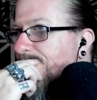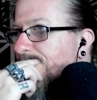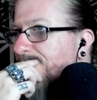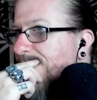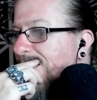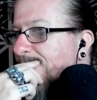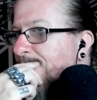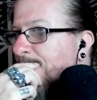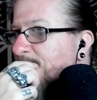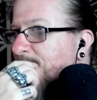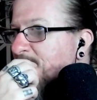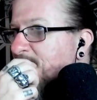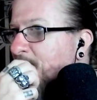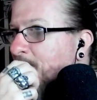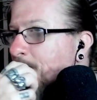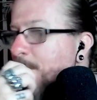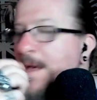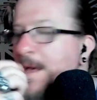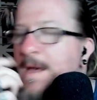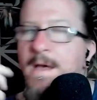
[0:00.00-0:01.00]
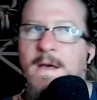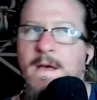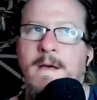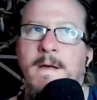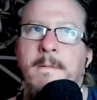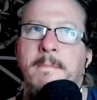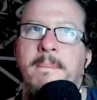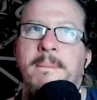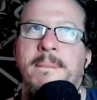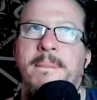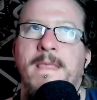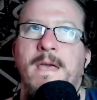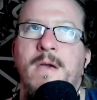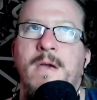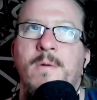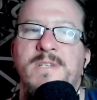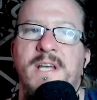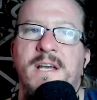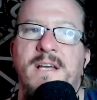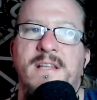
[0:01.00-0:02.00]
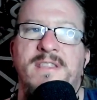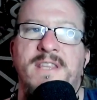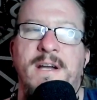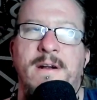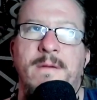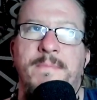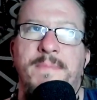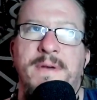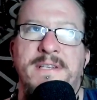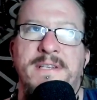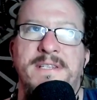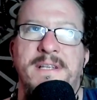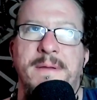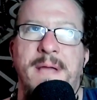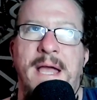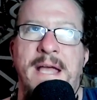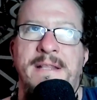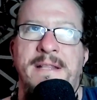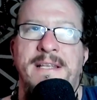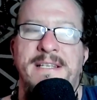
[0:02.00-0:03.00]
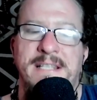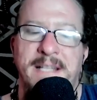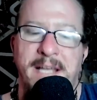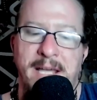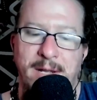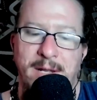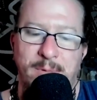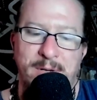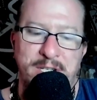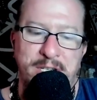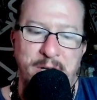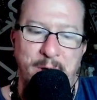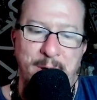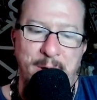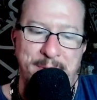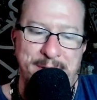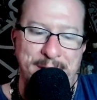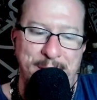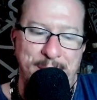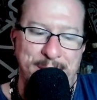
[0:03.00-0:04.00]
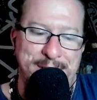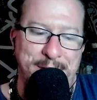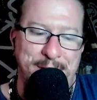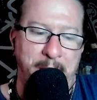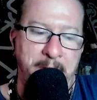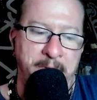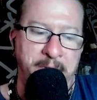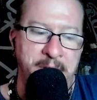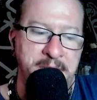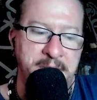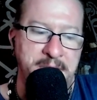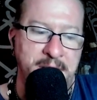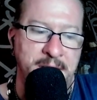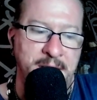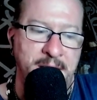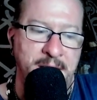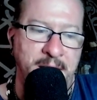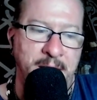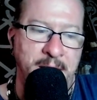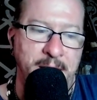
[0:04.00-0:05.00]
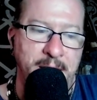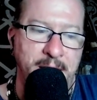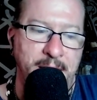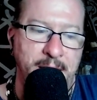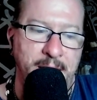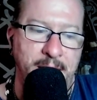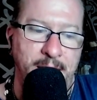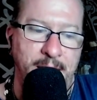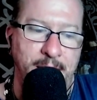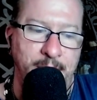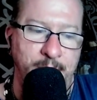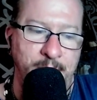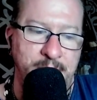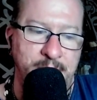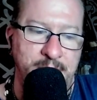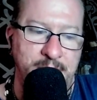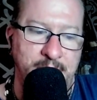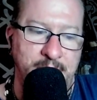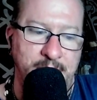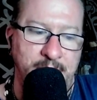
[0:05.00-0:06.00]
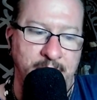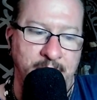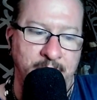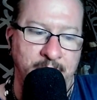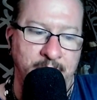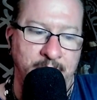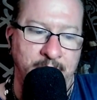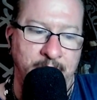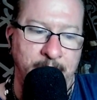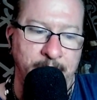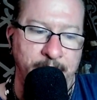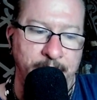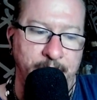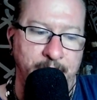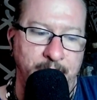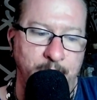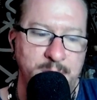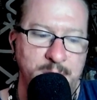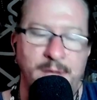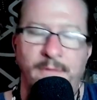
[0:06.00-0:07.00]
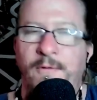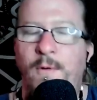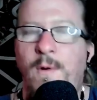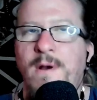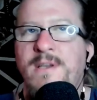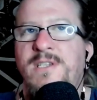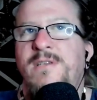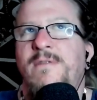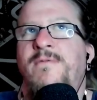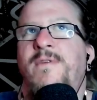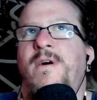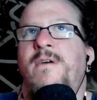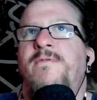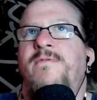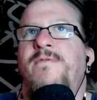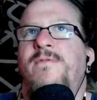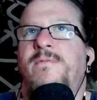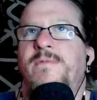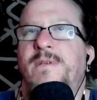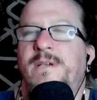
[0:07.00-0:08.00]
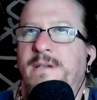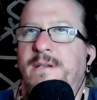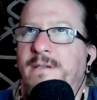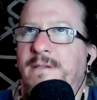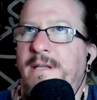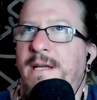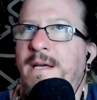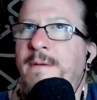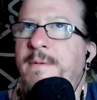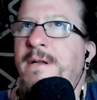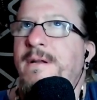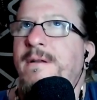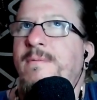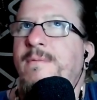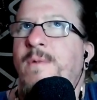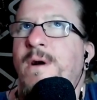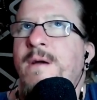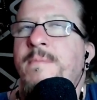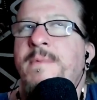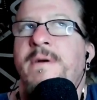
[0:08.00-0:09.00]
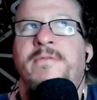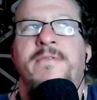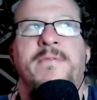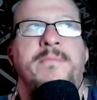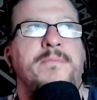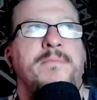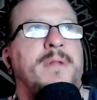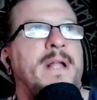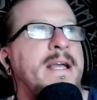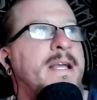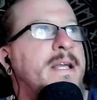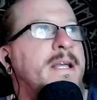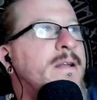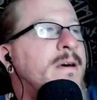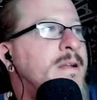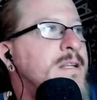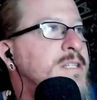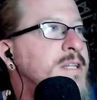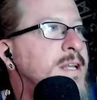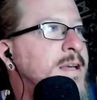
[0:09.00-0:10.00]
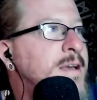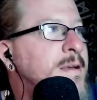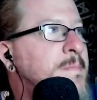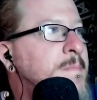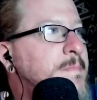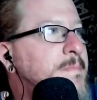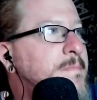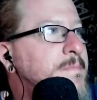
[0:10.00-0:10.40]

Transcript: Damn, what was his name? He was like a therapist, and this lady would show up to his office, and uh, he would sit there. Uh, he was the voice of of. Damn it! Why am I from blanking on his name?